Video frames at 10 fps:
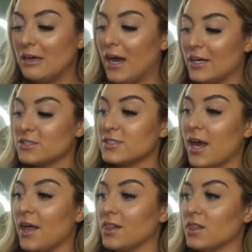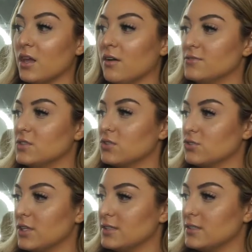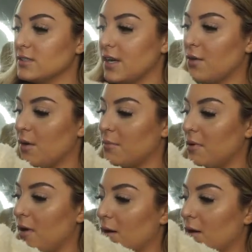I just, I love silk dresses now. I'm